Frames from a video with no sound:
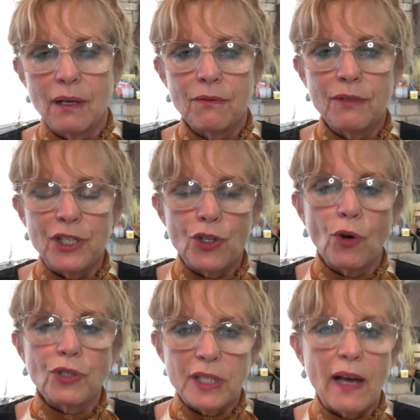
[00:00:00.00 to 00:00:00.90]

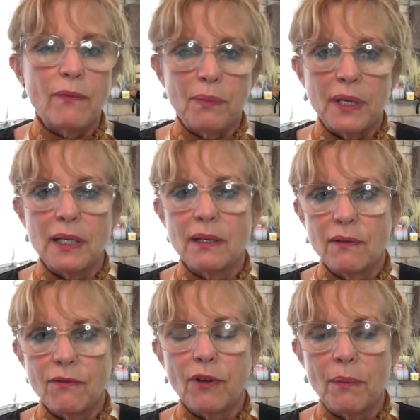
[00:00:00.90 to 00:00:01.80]
results have been
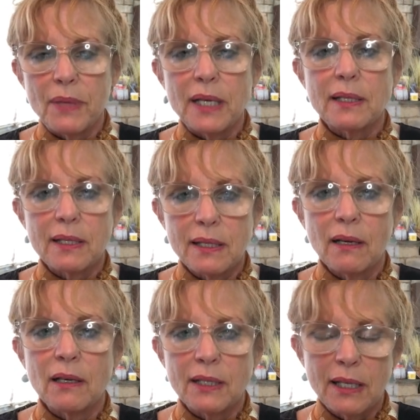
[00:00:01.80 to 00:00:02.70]
from this
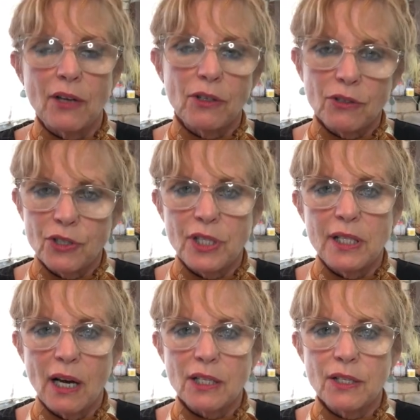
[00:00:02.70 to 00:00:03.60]
cellular
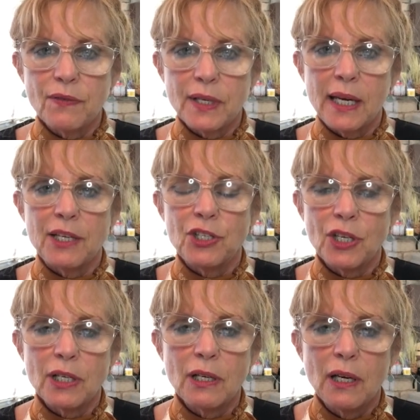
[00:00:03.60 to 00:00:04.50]

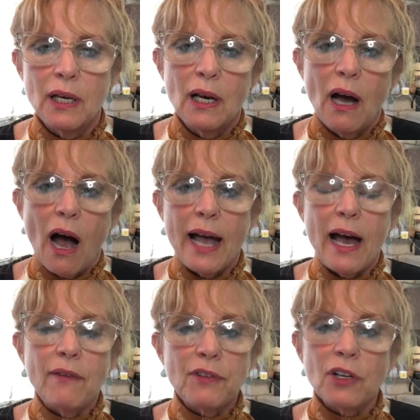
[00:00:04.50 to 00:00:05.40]
detoxification. I
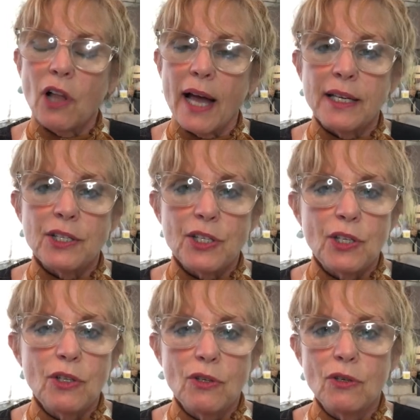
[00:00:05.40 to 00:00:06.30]
have clients
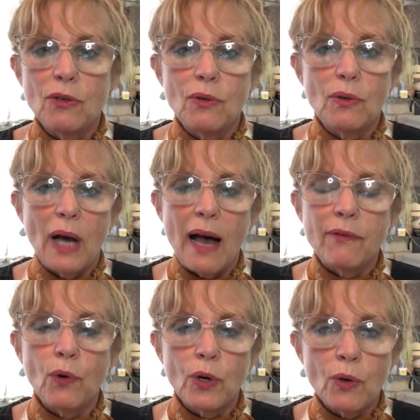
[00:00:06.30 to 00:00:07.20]
who have
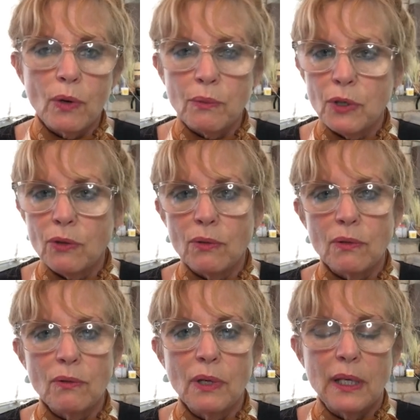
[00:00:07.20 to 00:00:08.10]

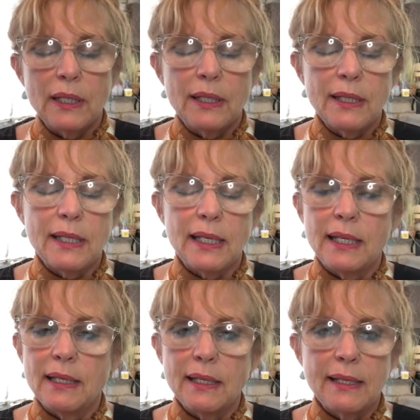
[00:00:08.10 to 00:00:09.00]
autoimmune
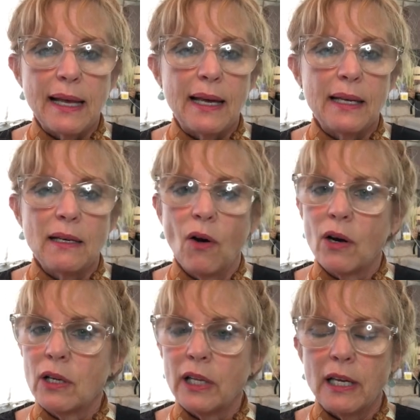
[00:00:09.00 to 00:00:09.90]
disease that are
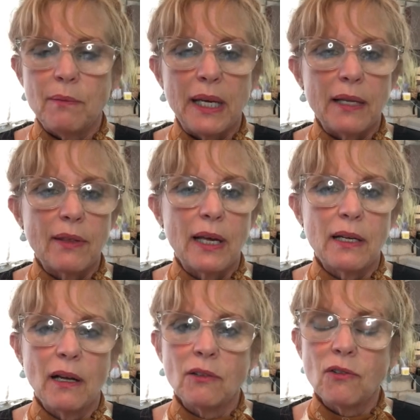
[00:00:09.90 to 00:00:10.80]
claiming that
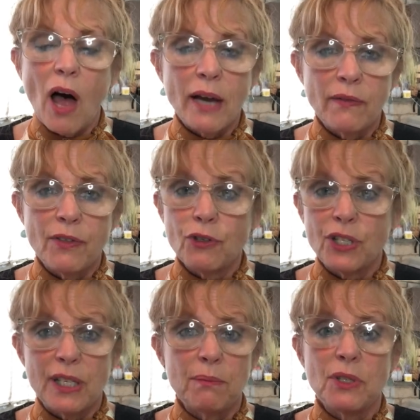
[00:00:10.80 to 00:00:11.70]
a lot of their
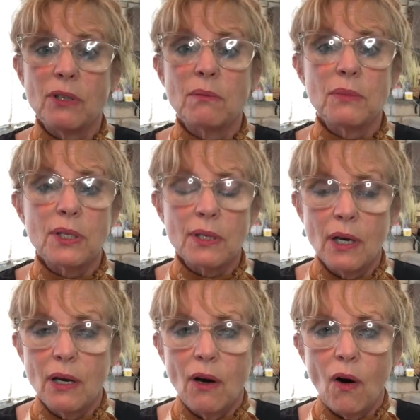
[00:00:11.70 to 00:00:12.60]
symptoms
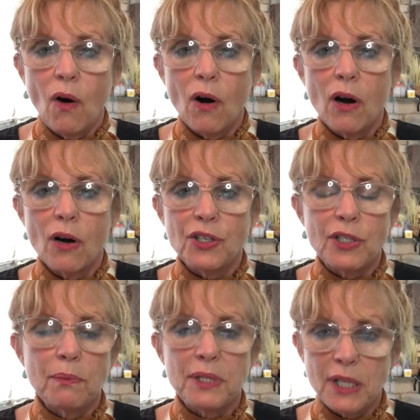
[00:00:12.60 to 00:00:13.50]
are
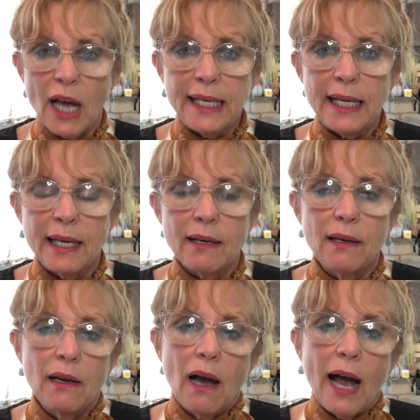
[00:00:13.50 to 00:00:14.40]
subsiding.
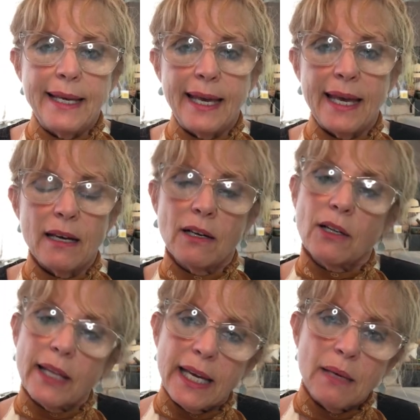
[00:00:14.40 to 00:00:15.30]
I can't
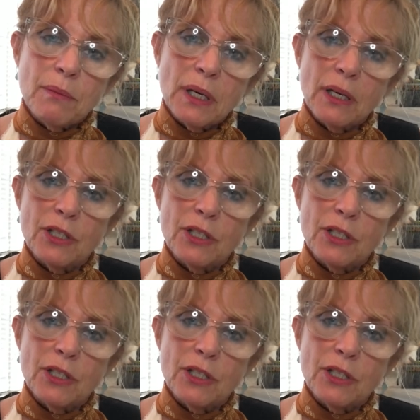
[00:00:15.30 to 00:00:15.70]
claim